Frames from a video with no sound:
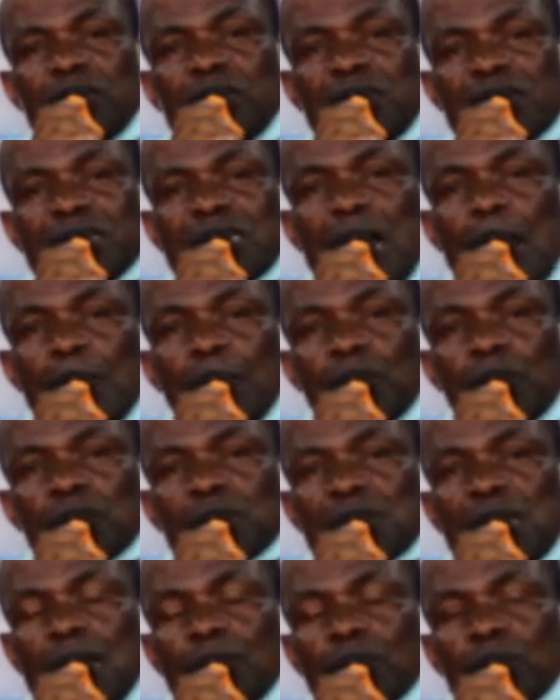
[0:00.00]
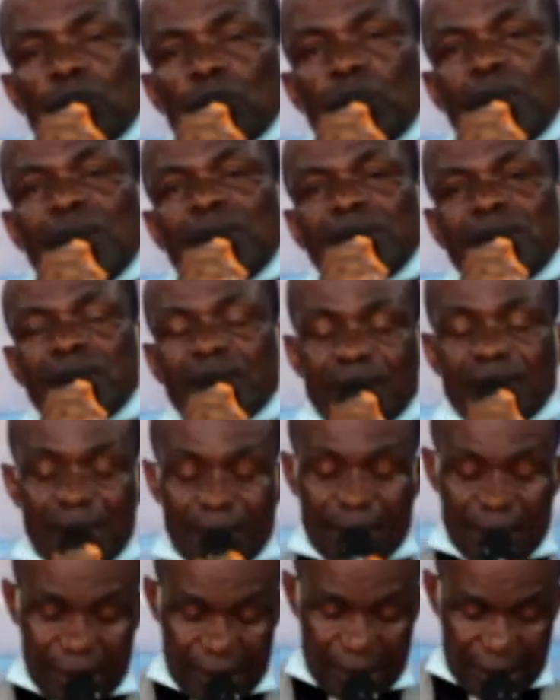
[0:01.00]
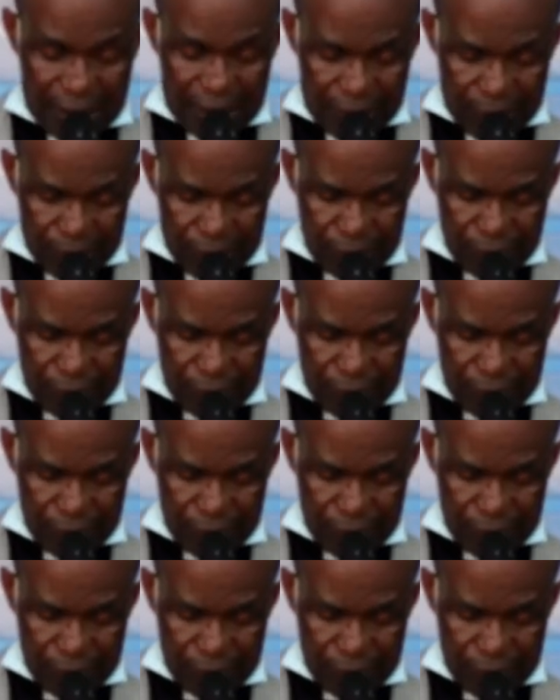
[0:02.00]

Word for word: disciples come to where Jesus is.